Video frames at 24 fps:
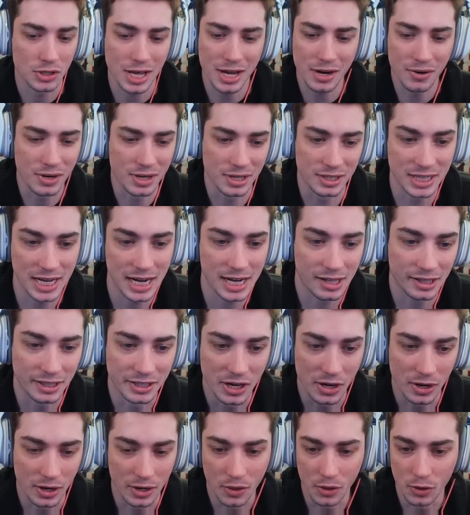I don't exactly
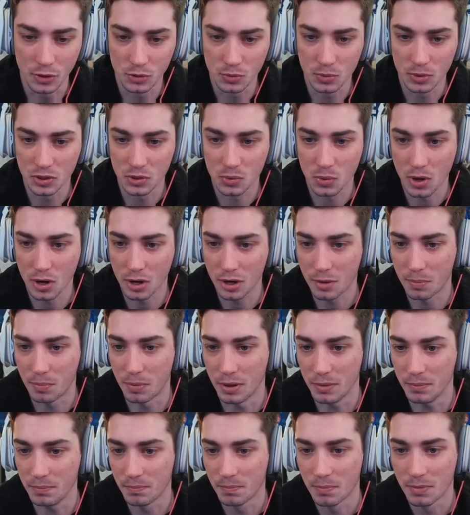know how those ones work,
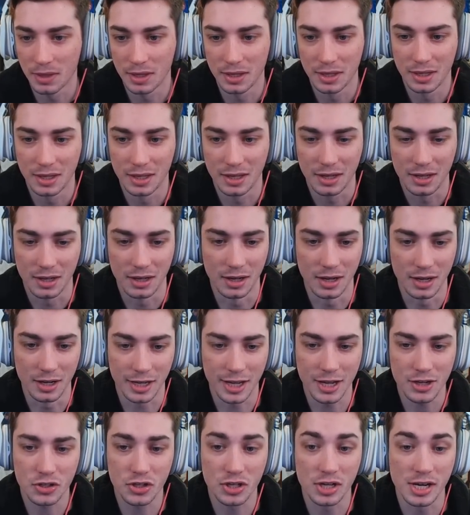but
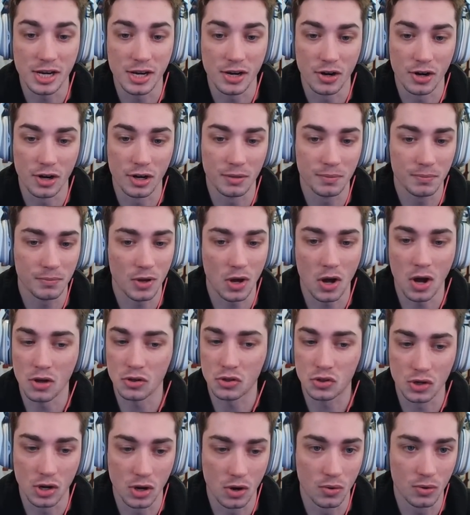Keston Hira
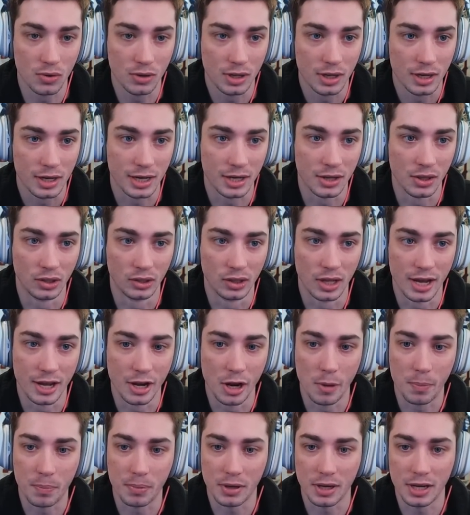also in the
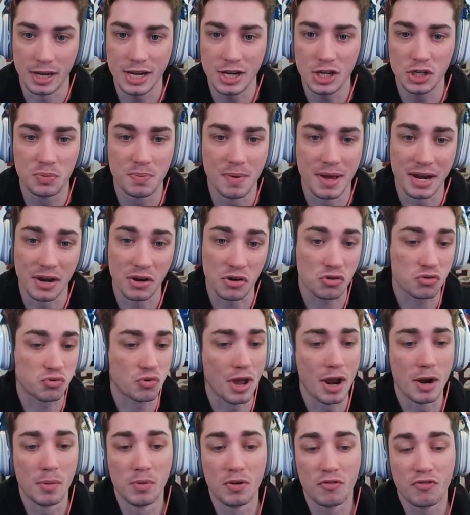lineup. He's been
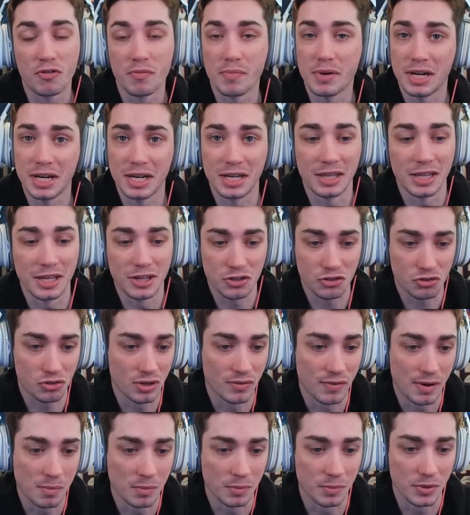incredible for me in the history
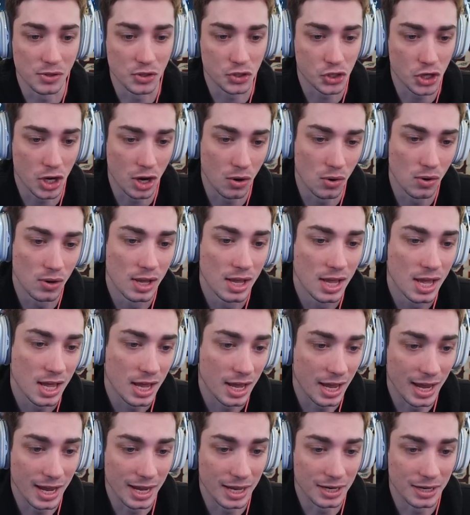of MLB The Show,
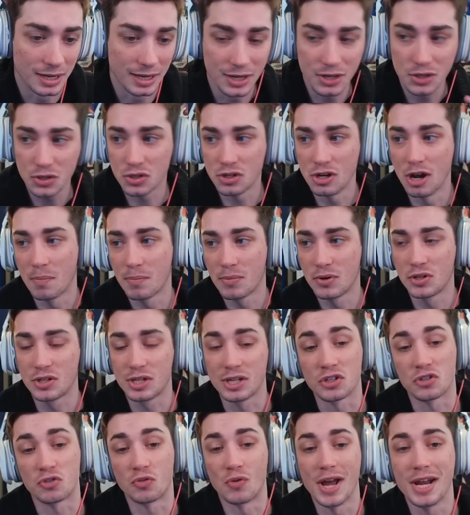and his numbers
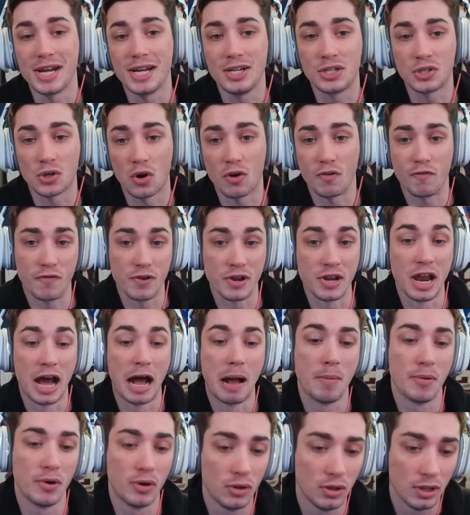against righties are
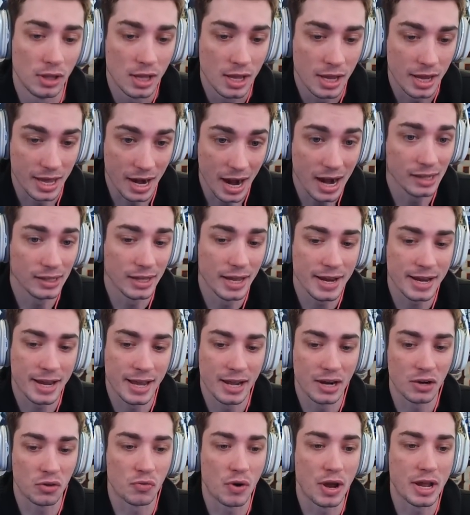phenomenal, and I like
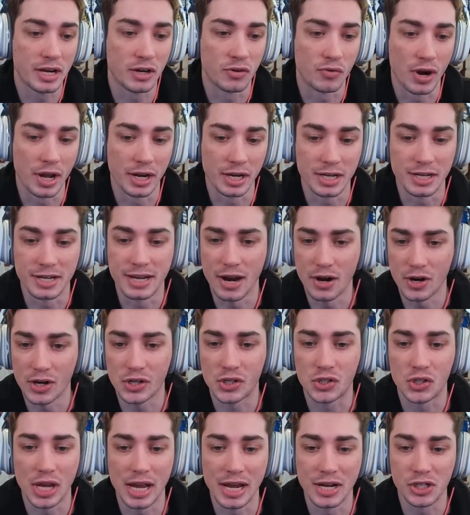hitting righty-righty. Gary
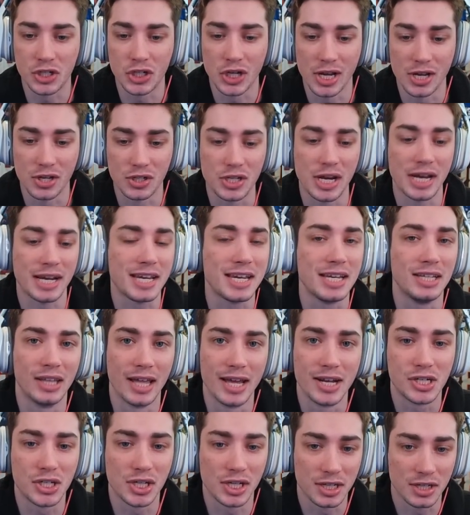Sanchez, Yankee
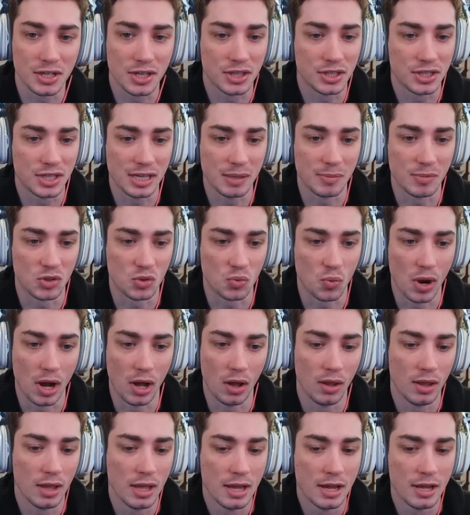legend, to the team as
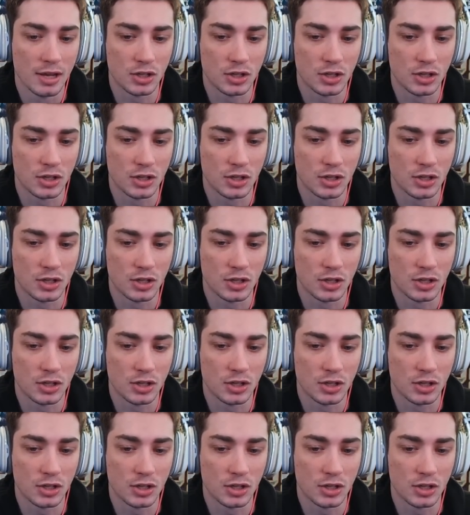well.